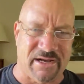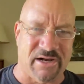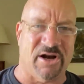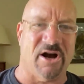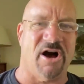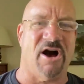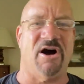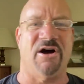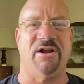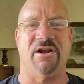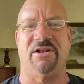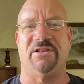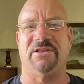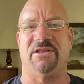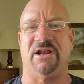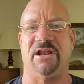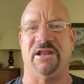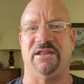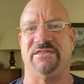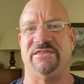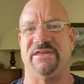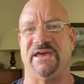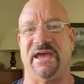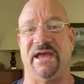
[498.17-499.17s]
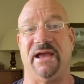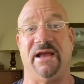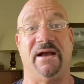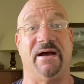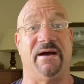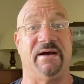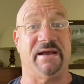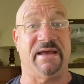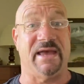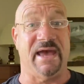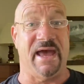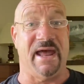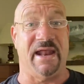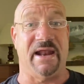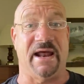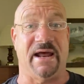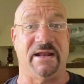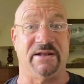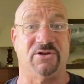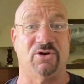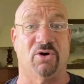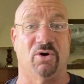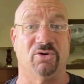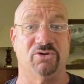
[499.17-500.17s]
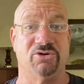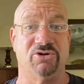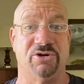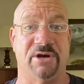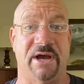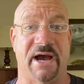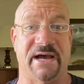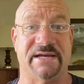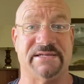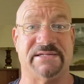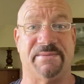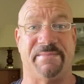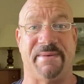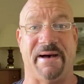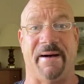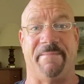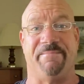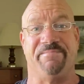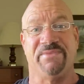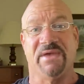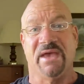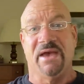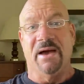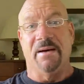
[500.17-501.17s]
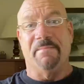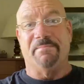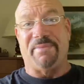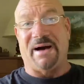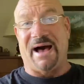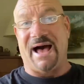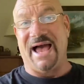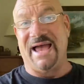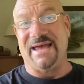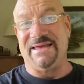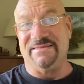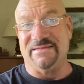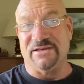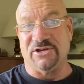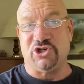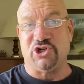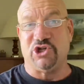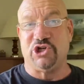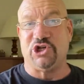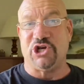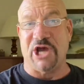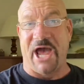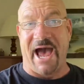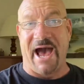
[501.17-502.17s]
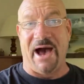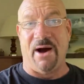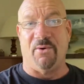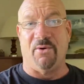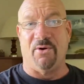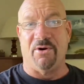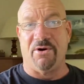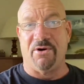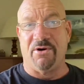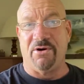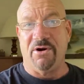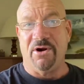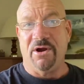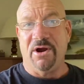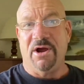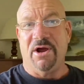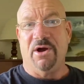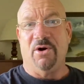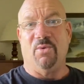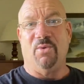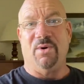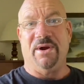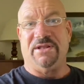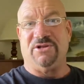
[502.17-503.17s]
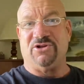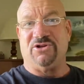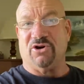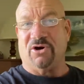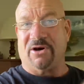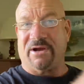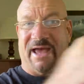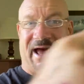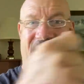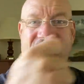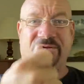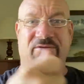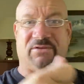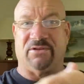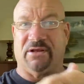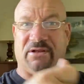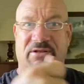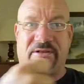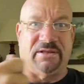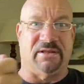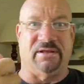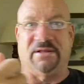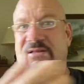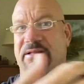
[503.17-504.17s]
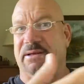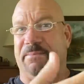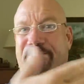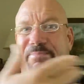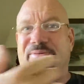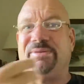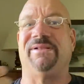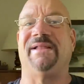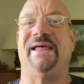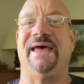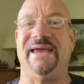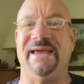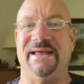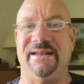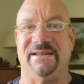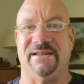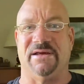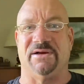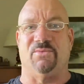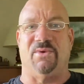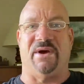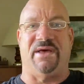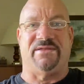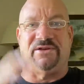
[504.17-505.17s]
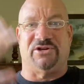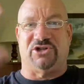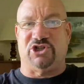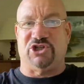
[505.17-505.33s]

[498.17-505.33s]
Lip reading: cut under the thing. Again, I told you guys about behind the shower. We took out the plate and where the